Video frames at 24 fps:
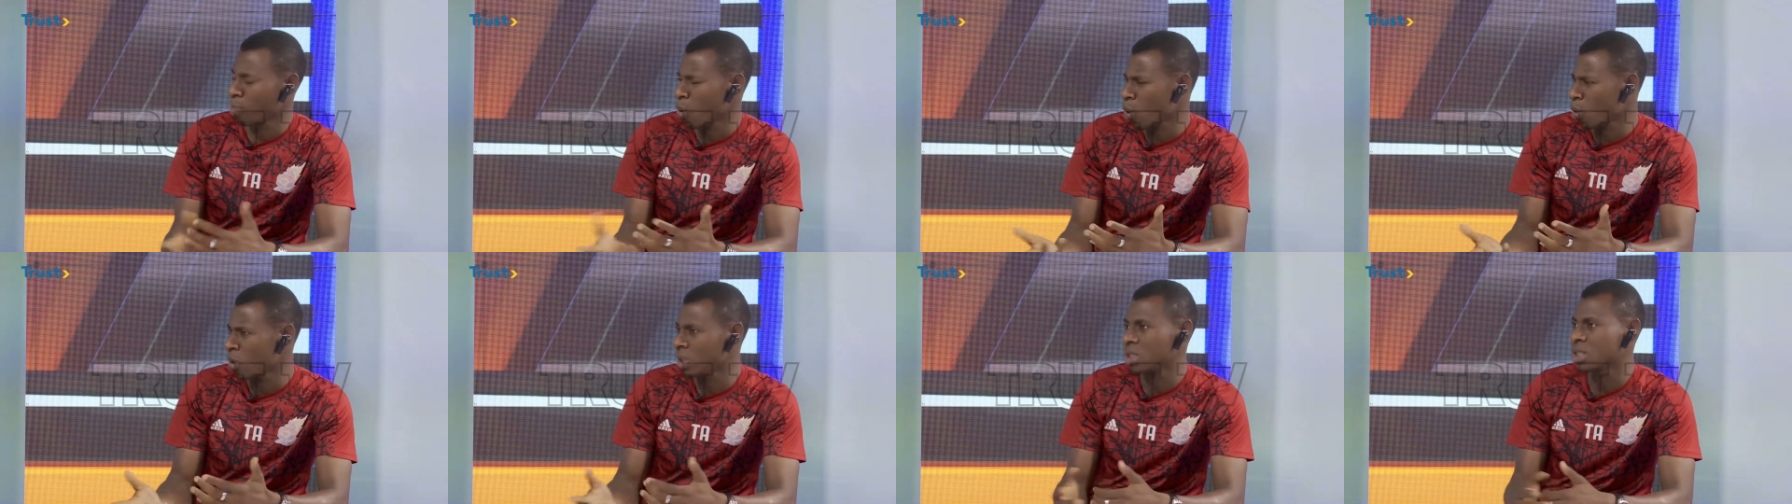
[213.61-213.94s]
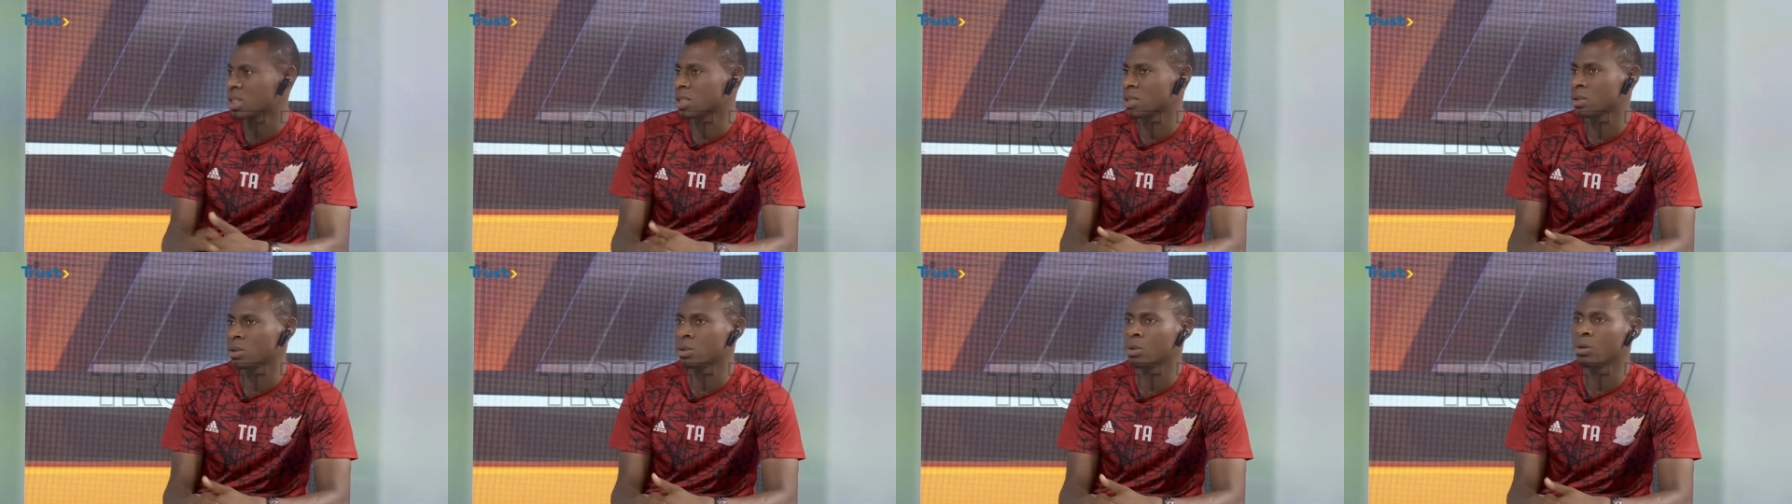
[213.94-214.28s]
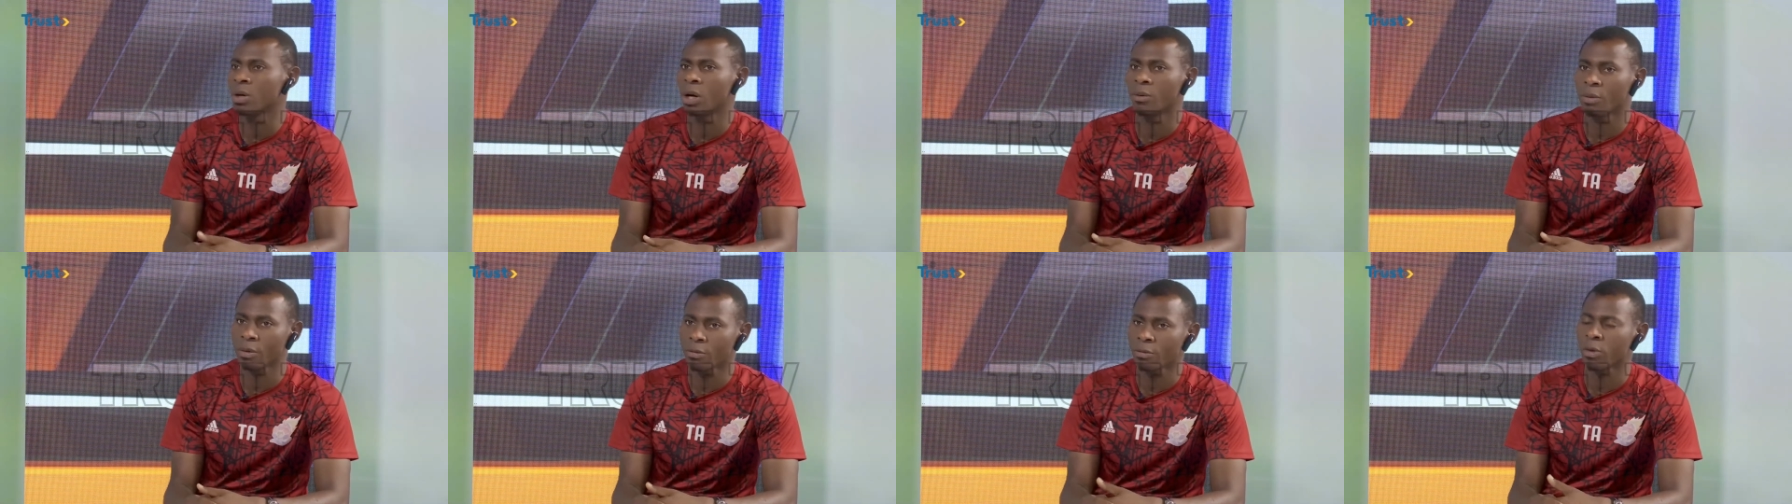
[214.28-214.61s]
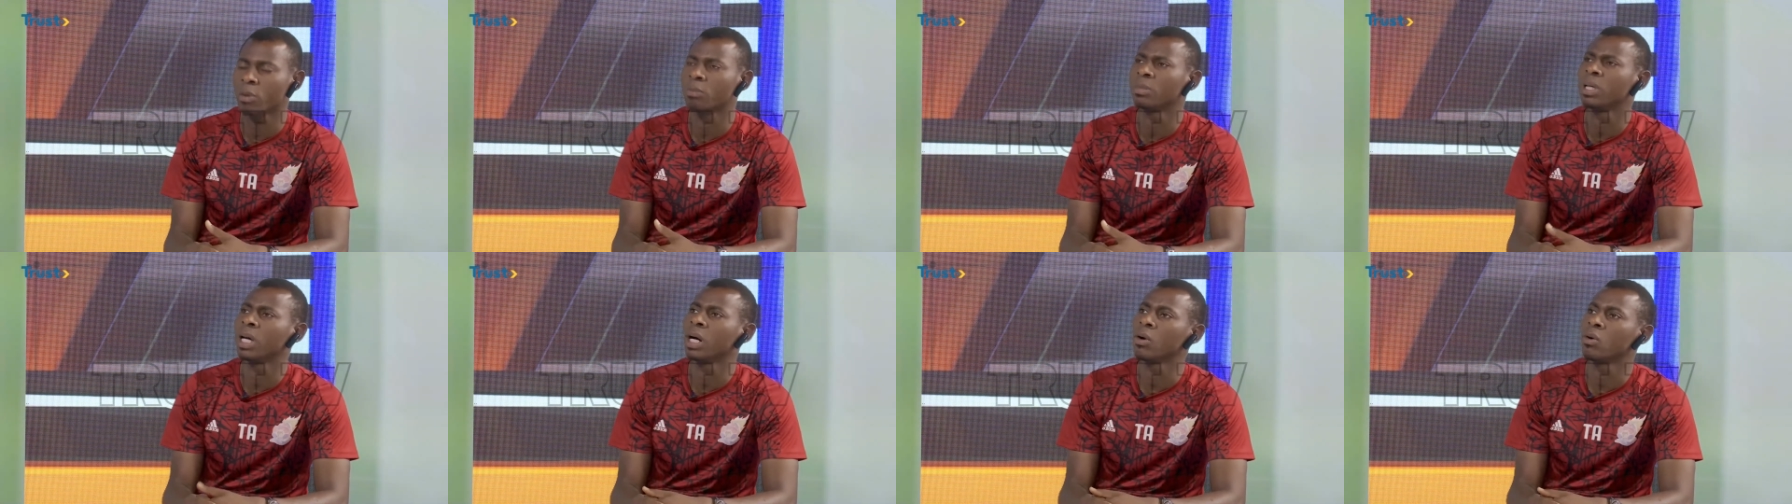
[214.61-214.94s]
points, you know, away
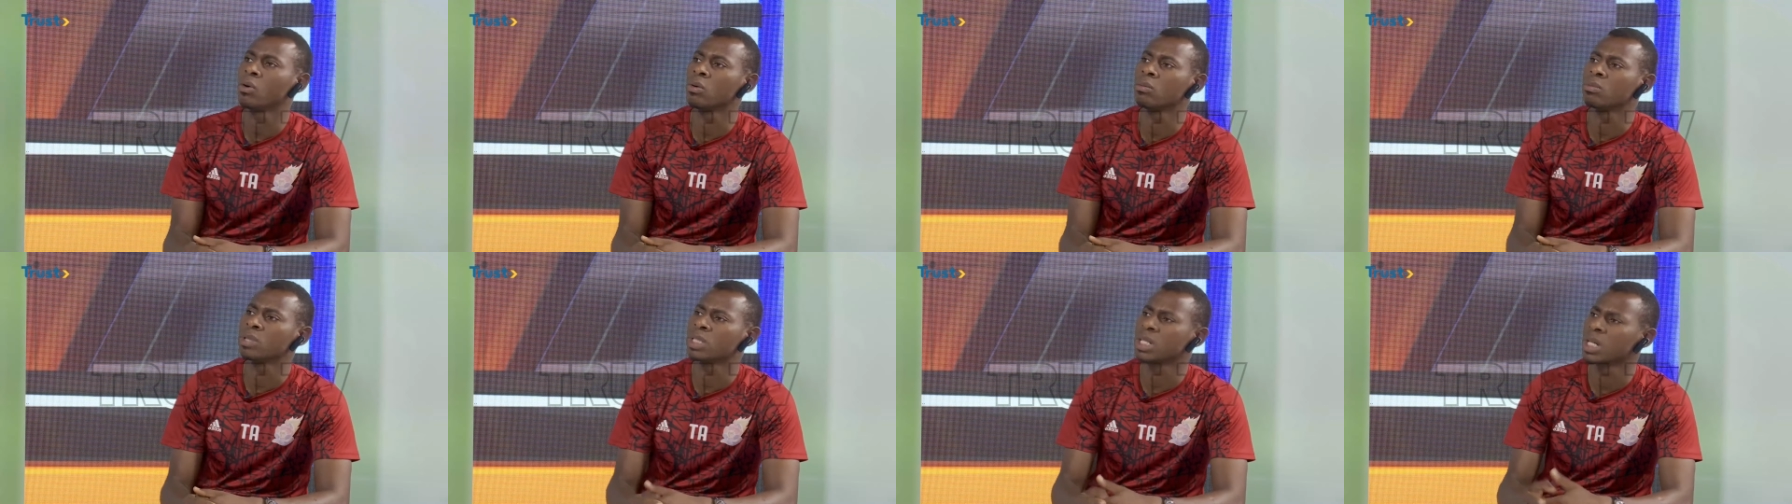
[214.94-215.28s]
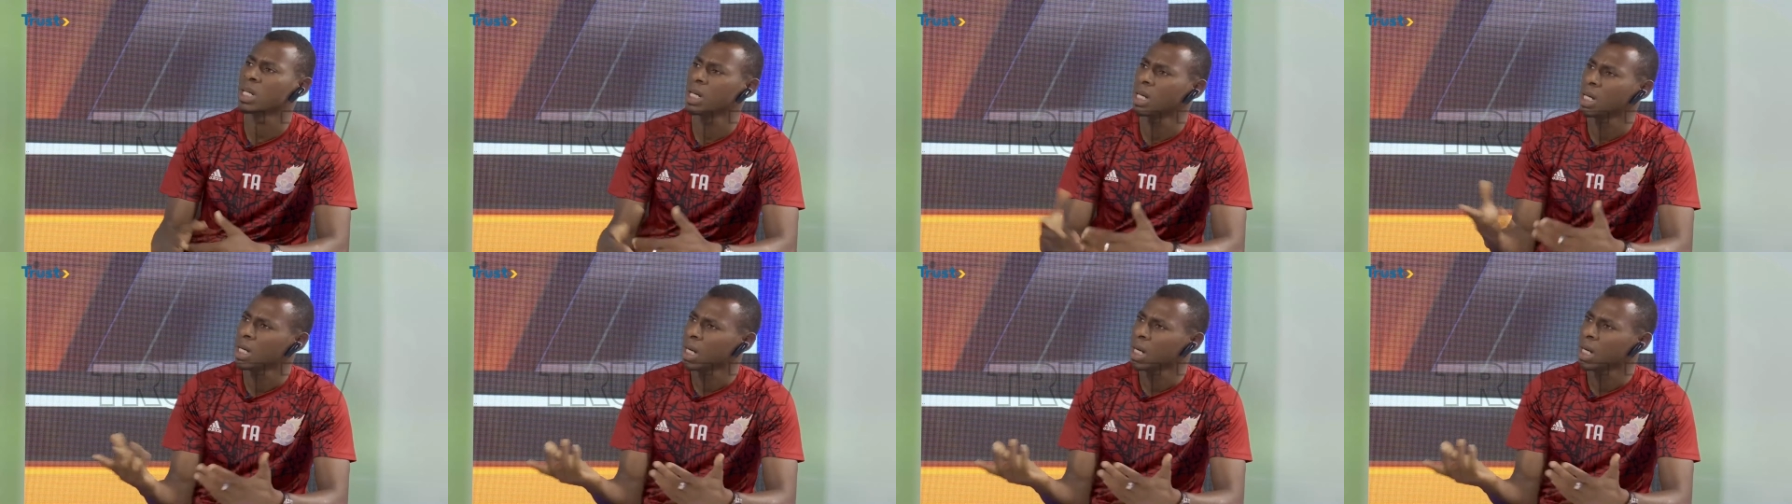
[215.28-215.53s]
from their homes.